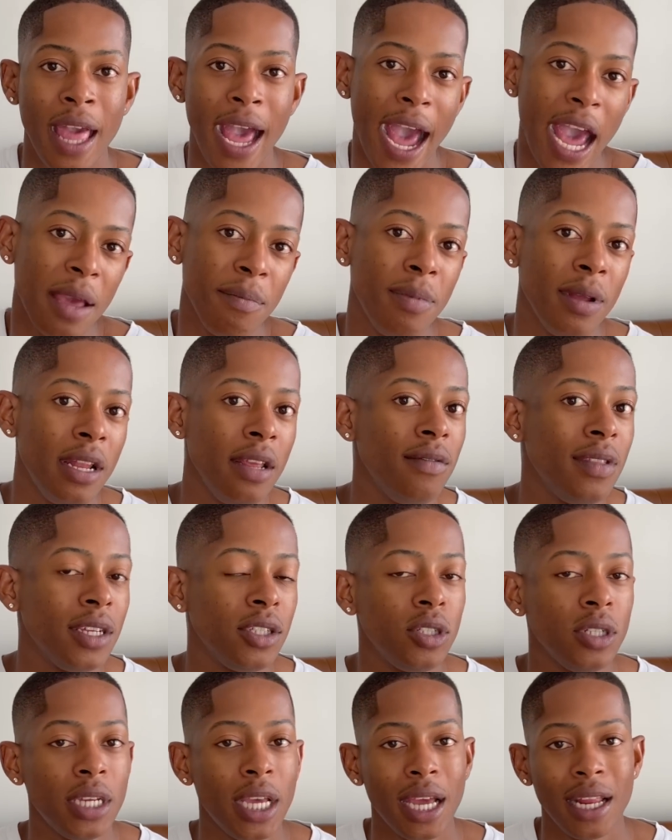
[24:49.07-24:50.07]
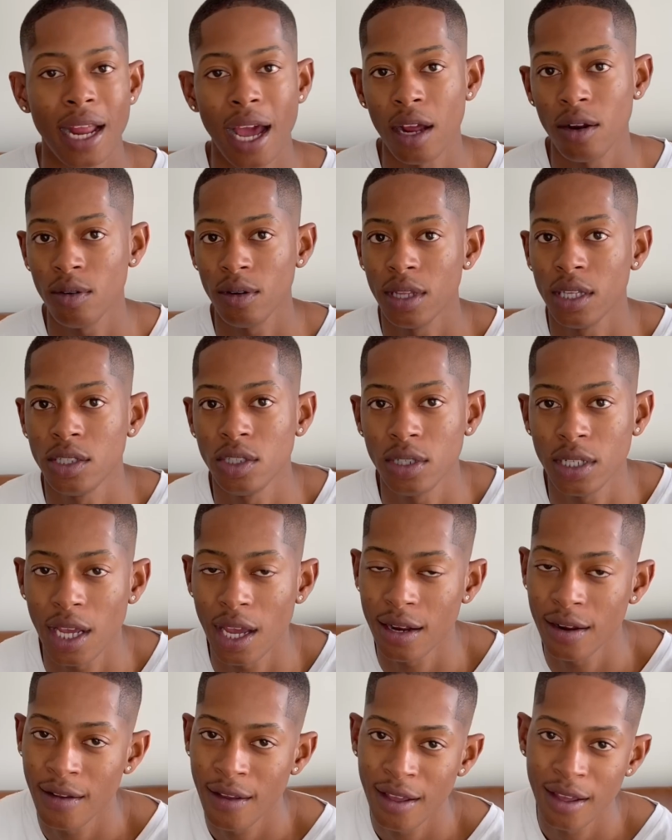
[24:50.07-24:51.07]
I believe that you can. I know that you
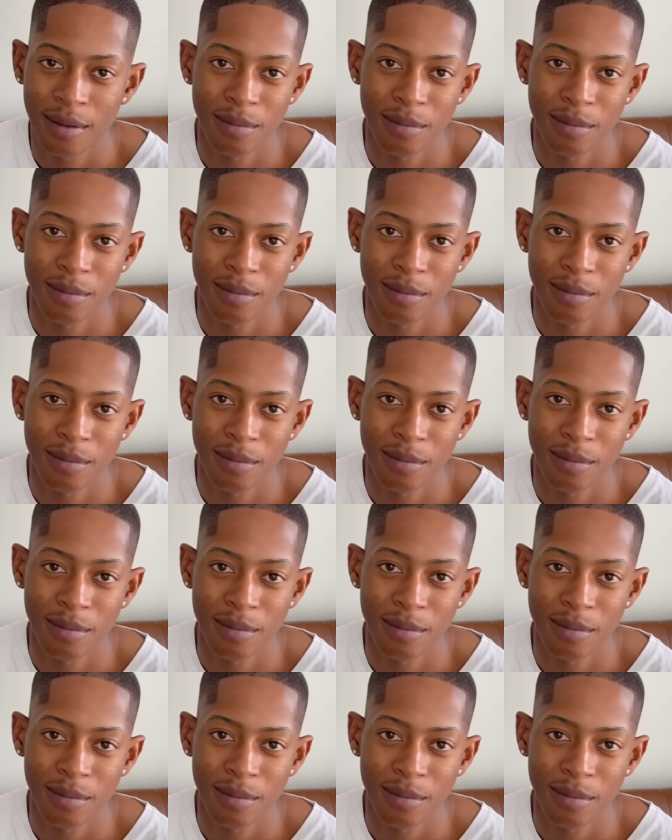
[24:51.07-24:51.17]
can.